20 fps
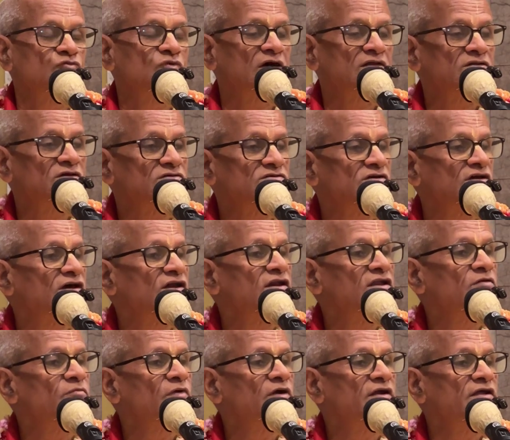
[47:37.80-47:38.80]
Dwadashi
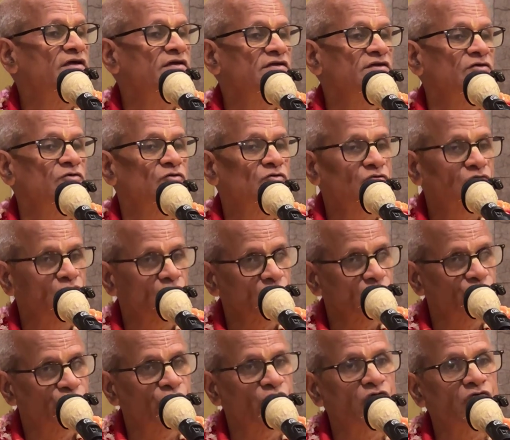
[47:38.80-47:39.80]
early morning, you
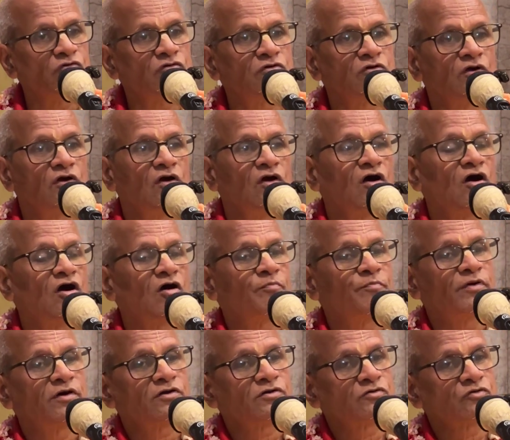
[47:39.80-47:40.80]
cook food,
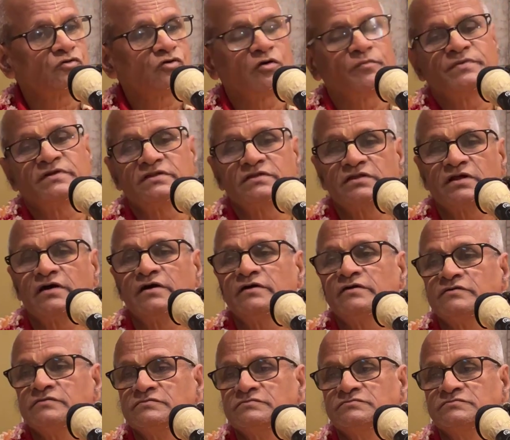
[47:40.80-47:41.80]
offer to
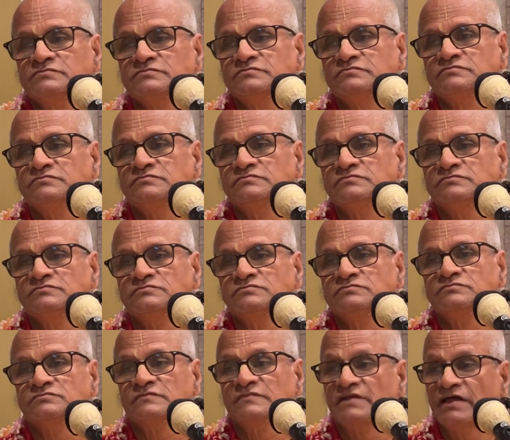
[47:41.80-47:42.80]
Govinda,
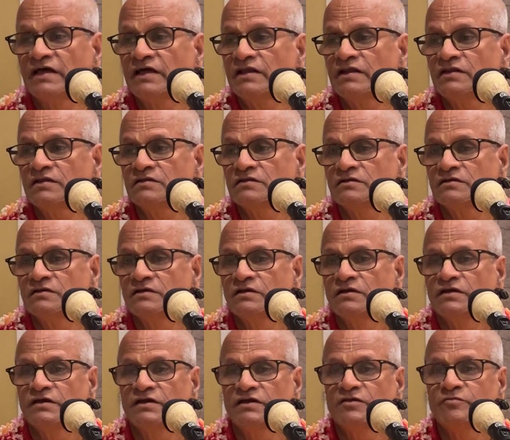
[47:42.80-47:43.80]
then
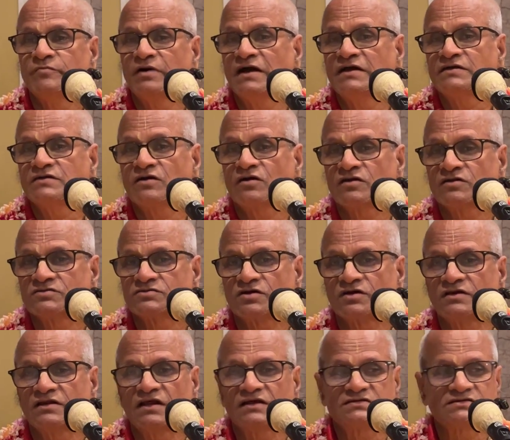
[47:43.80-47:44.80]
invite all
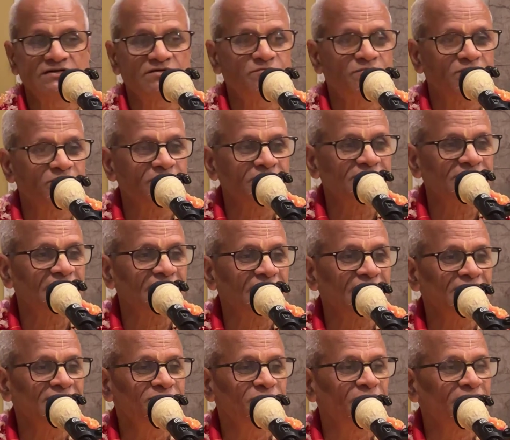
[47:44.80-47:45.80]
sannyasi,
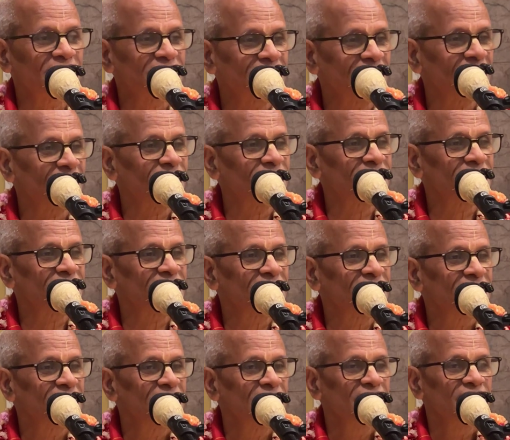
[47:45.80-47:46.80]
brahmacharis, Vaishnavas,
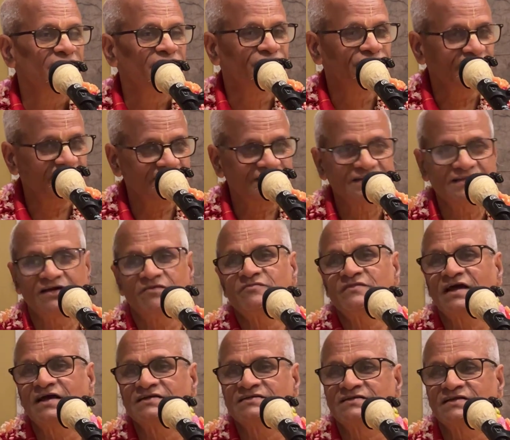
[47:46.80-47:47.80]
feed
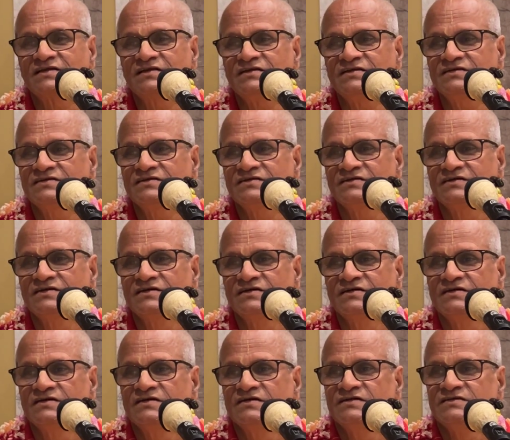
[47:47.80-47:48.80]
them nicely,
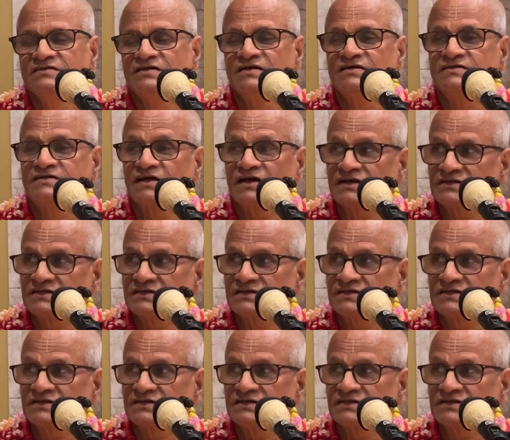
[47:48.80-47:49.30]
then